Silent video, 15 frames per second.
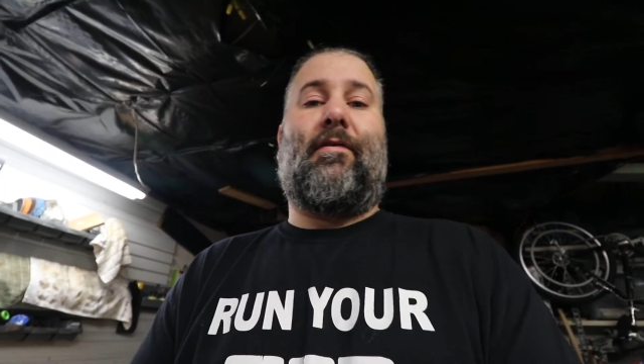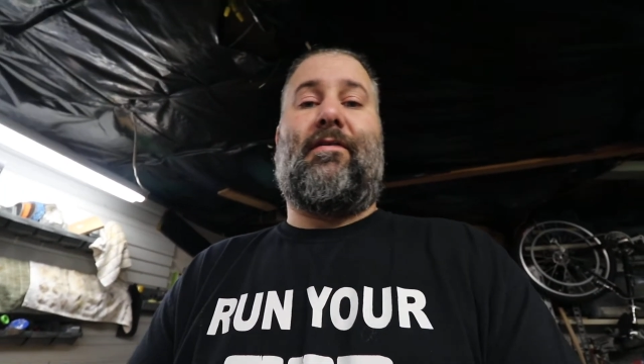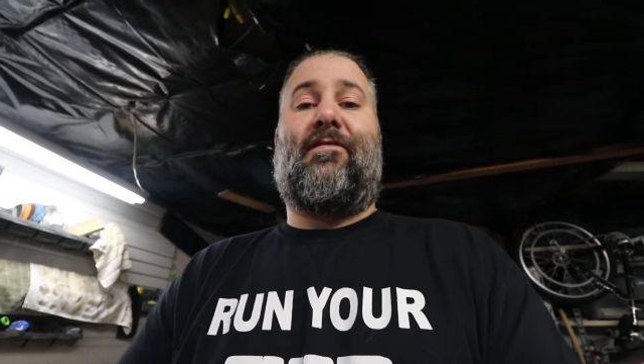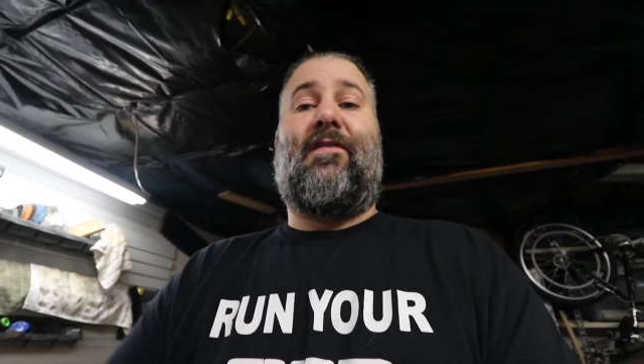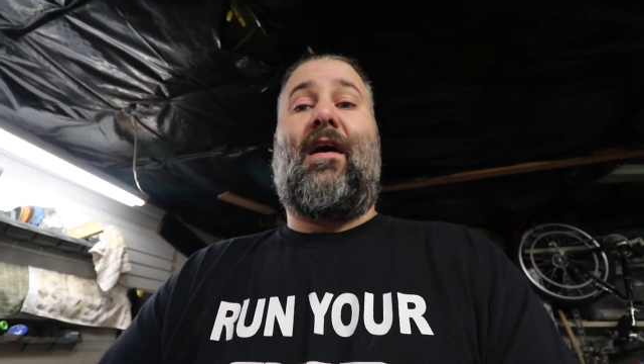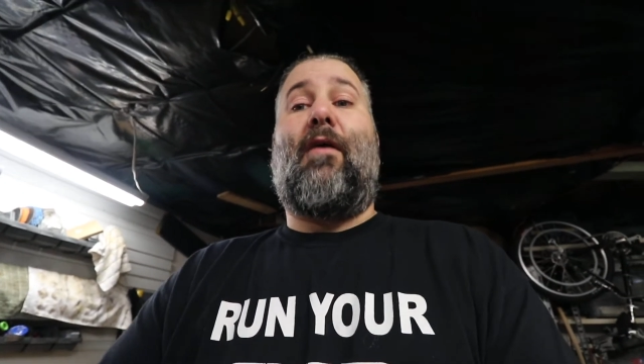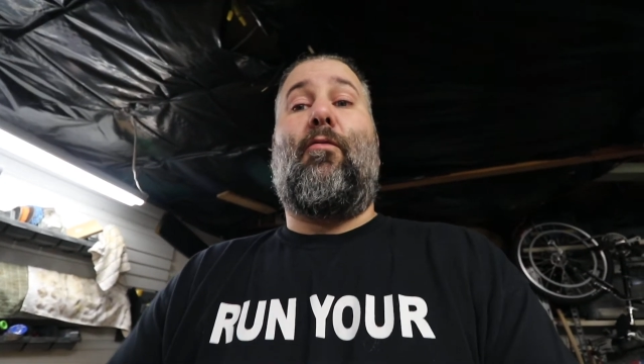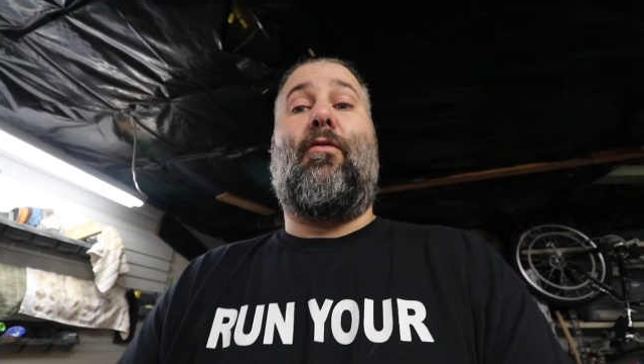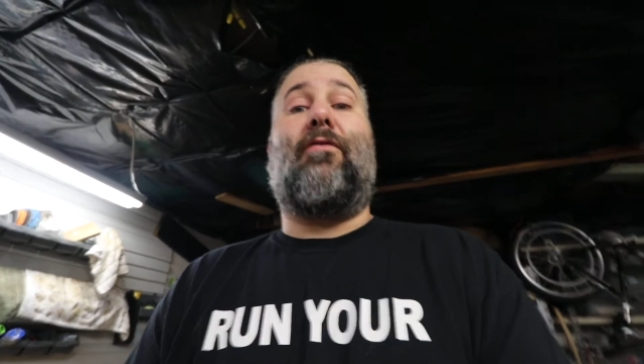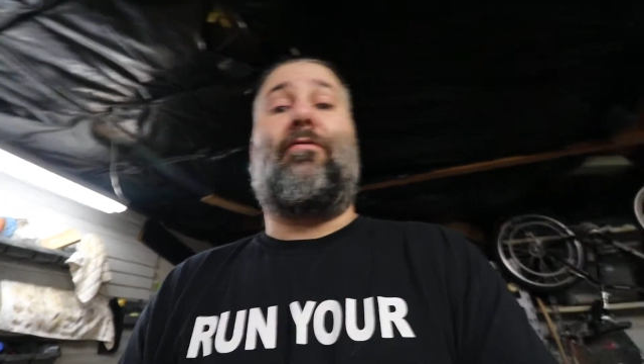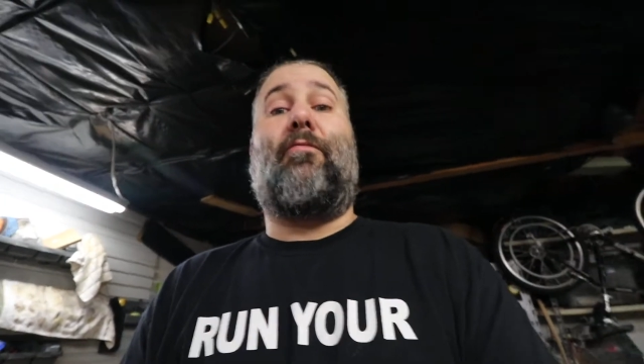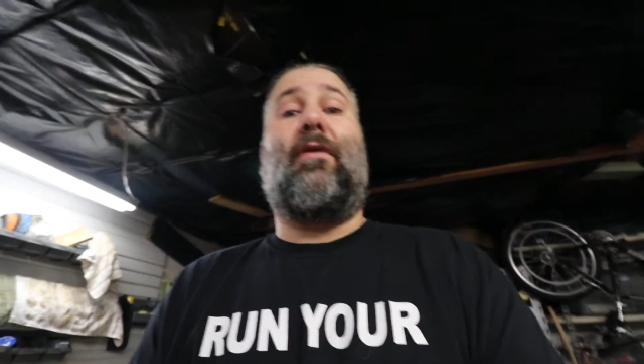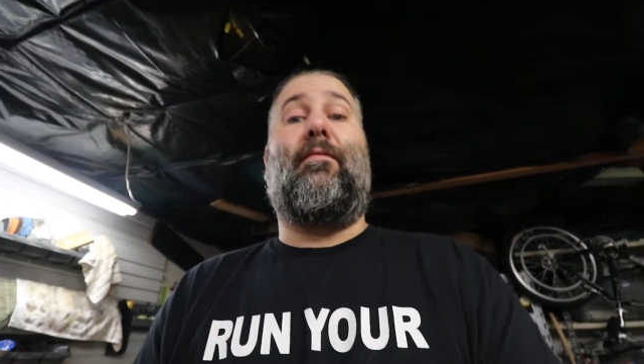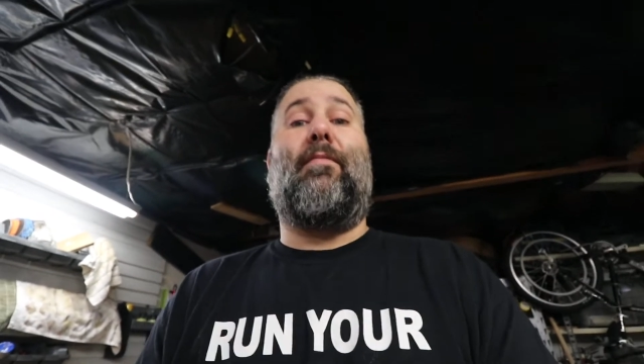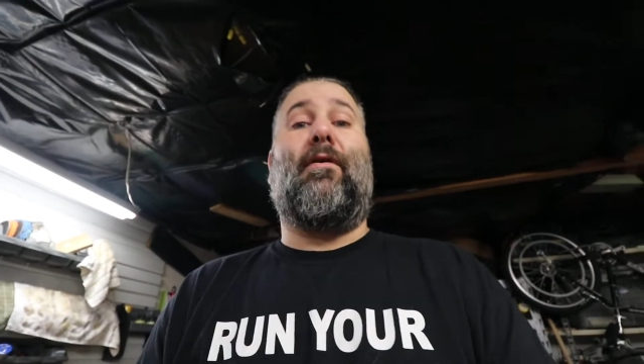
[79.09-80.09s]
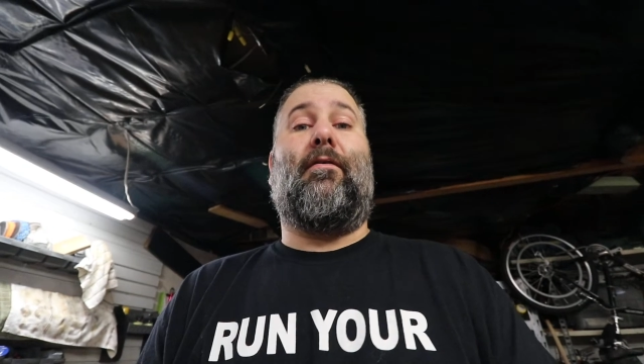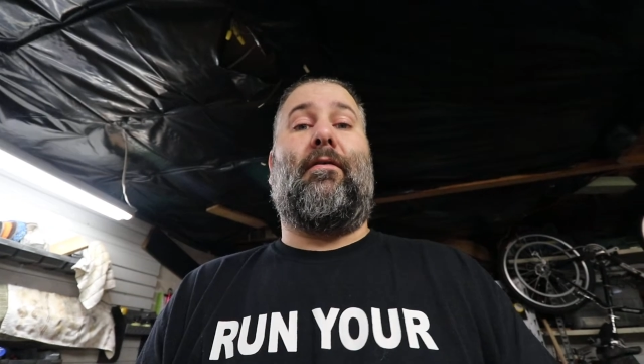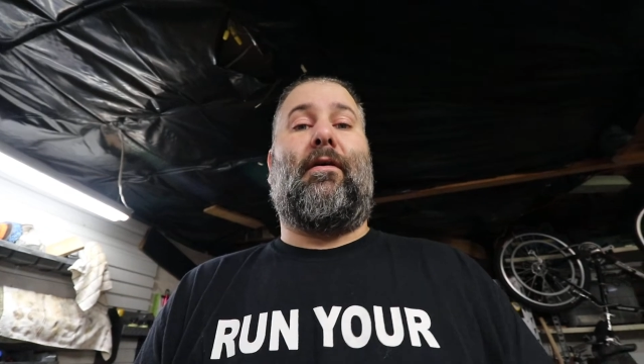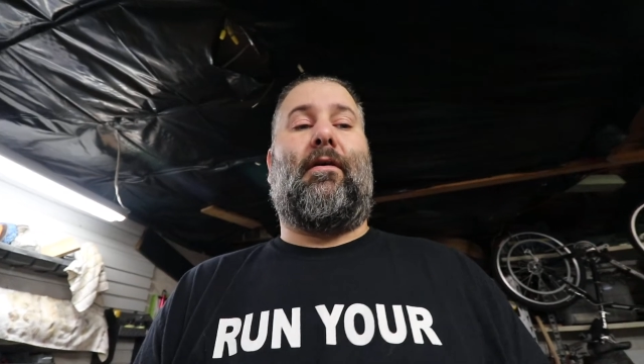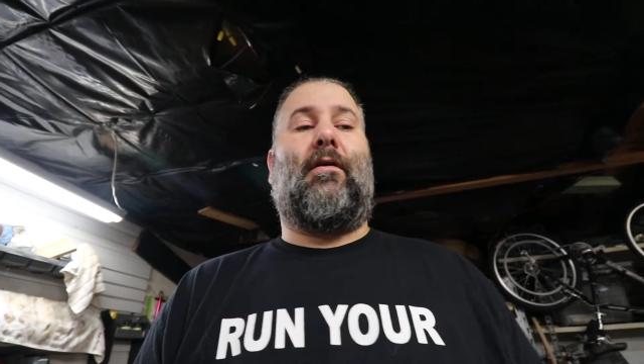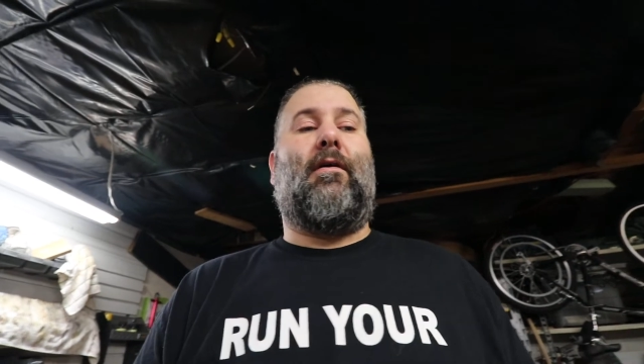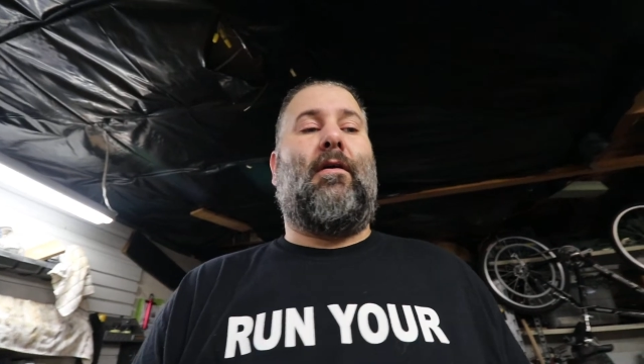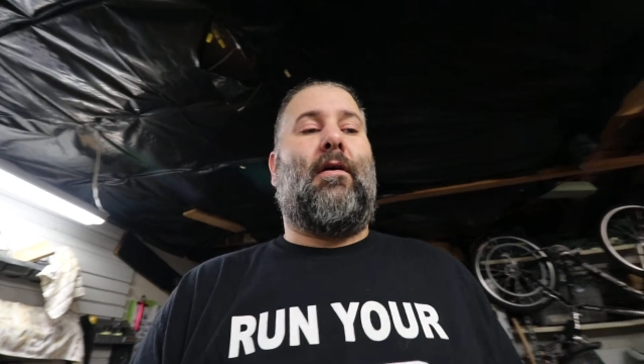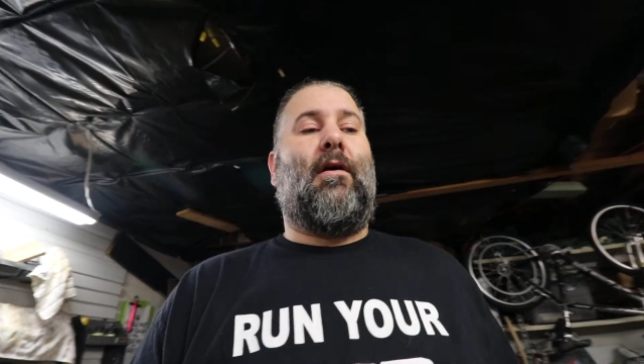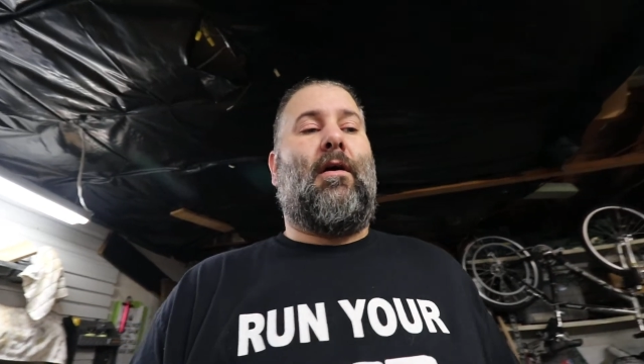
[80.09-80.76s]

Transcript: and it's not worth rebuilding.